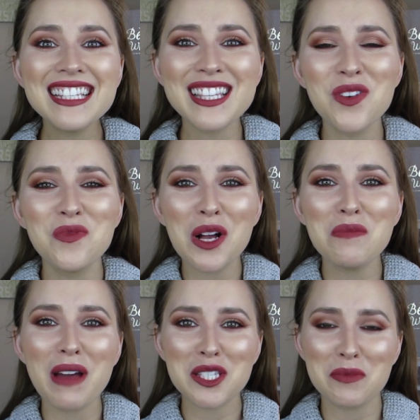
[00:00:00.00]
guys,
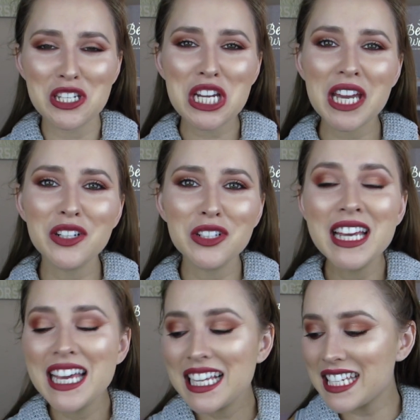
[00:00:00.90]
welcome back to my channel.
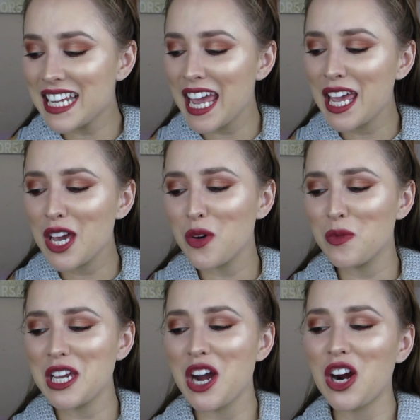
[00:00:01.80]
Today
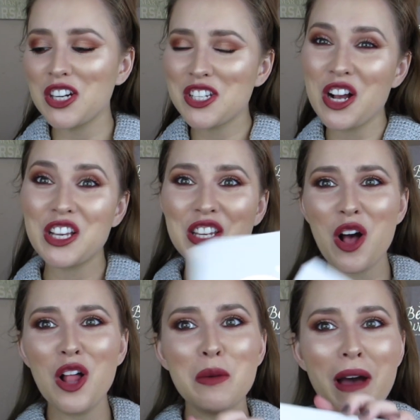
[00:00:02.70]
we are talking
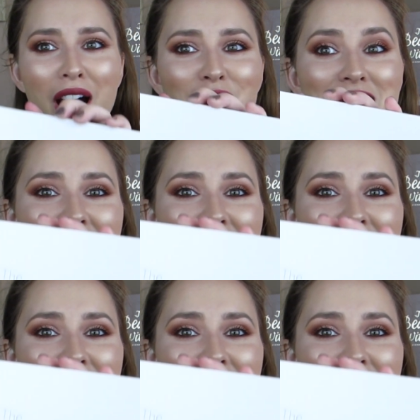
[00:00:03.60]
all about